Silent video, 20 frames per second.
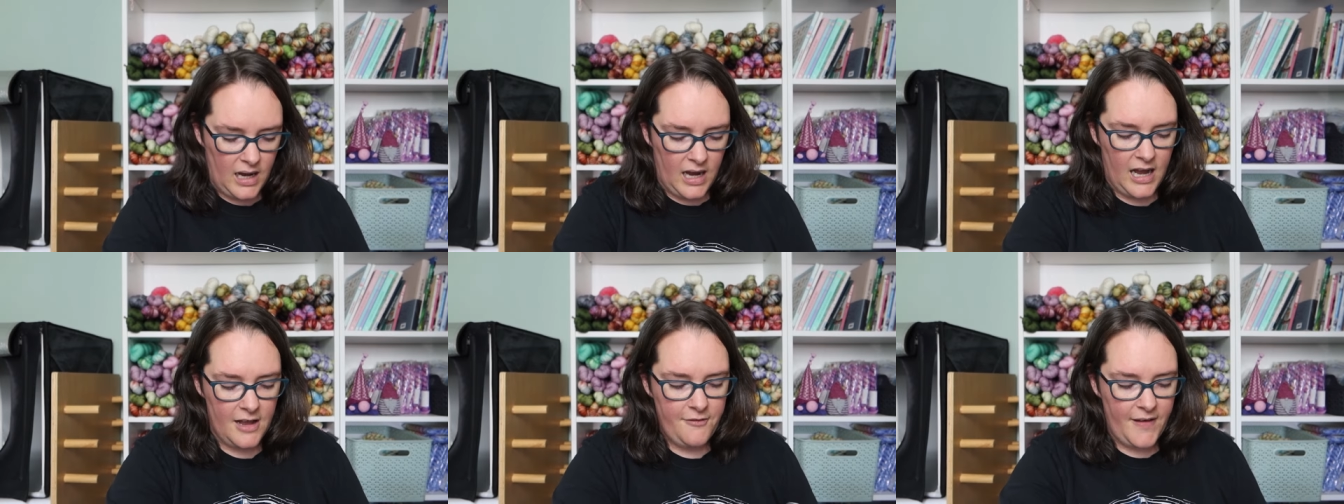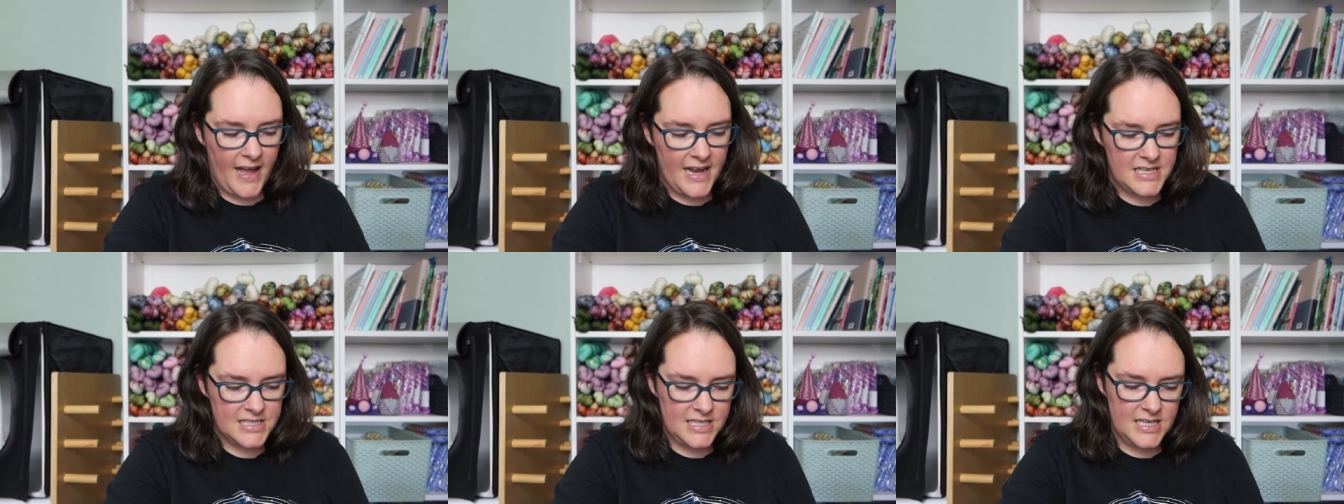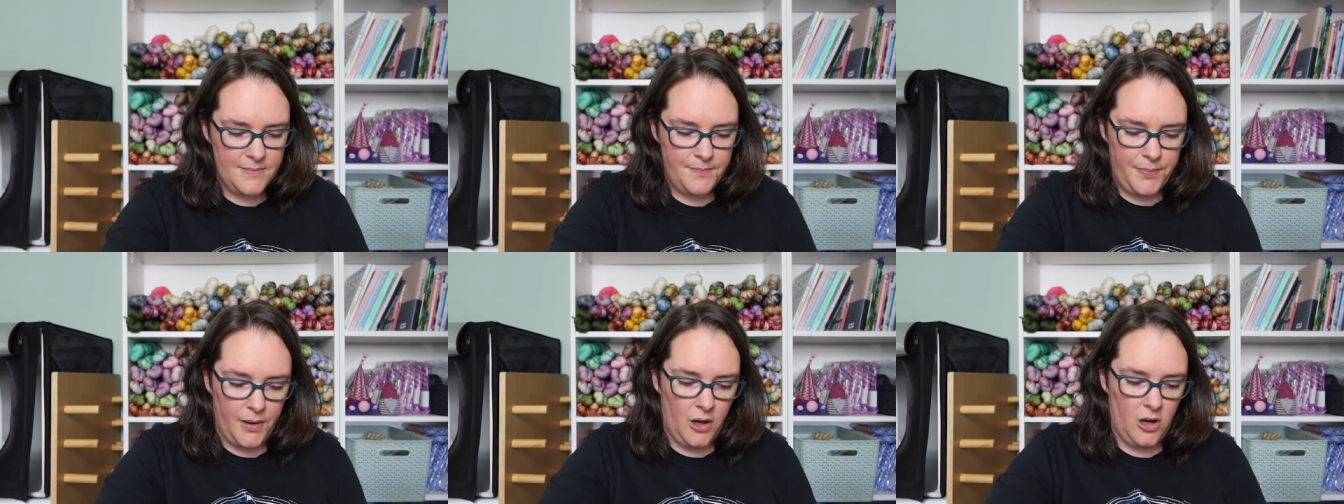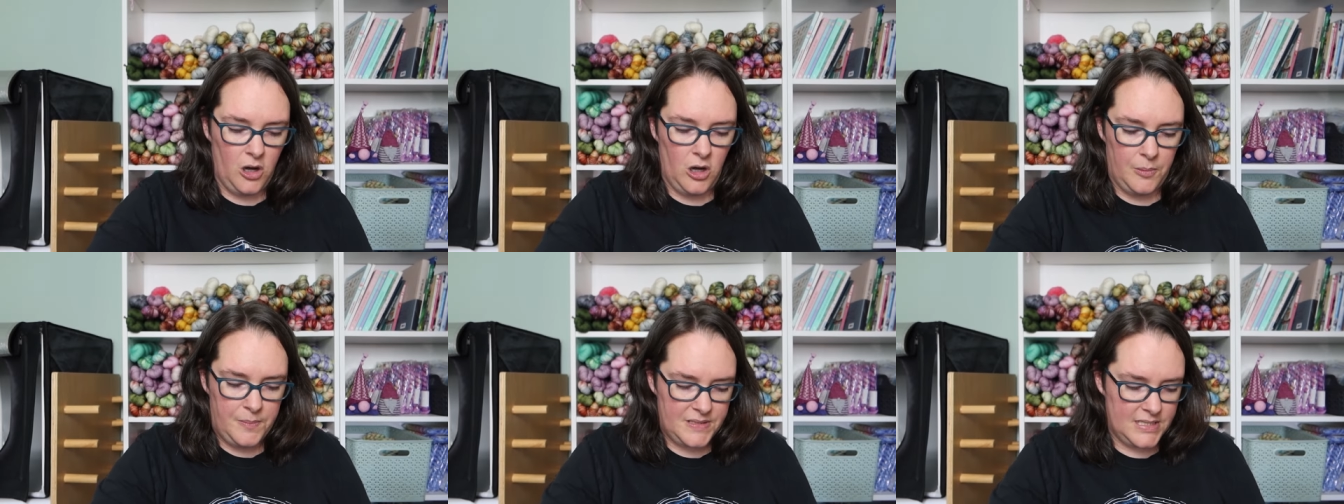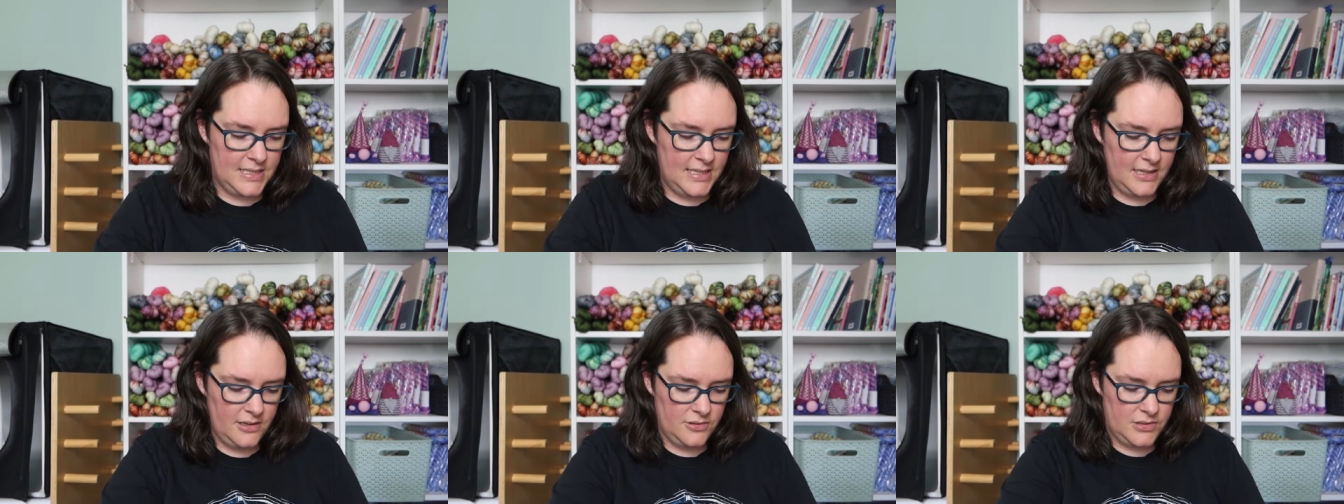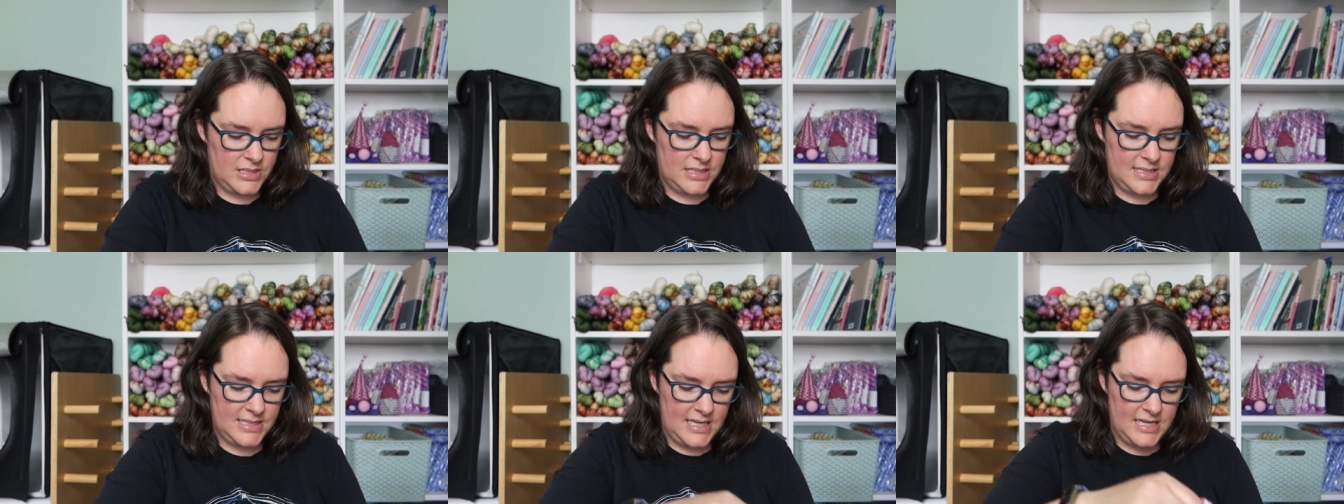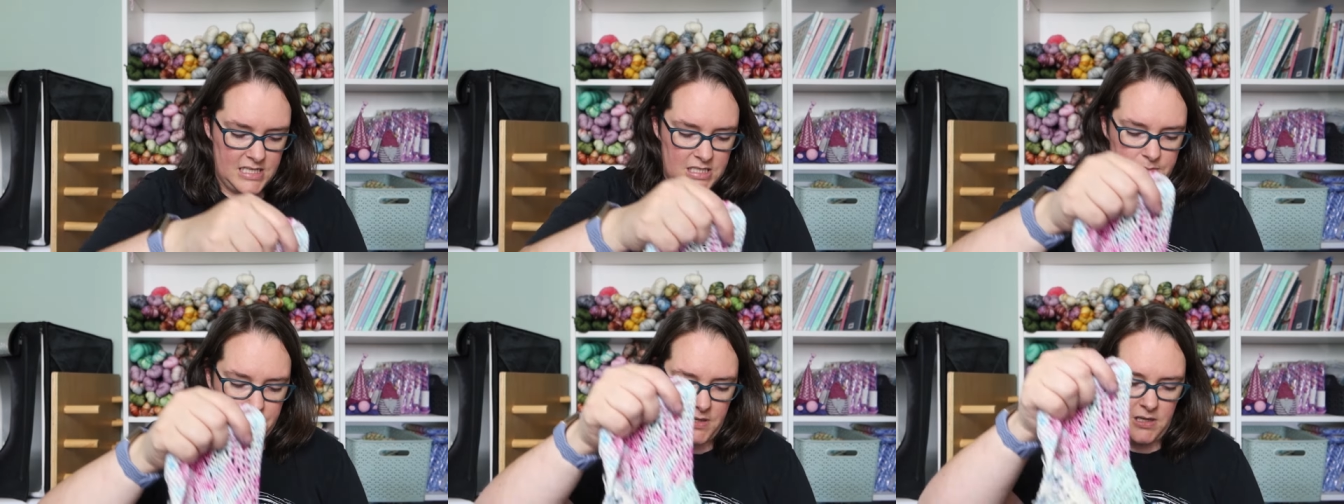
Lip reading: I've actually popped little stitch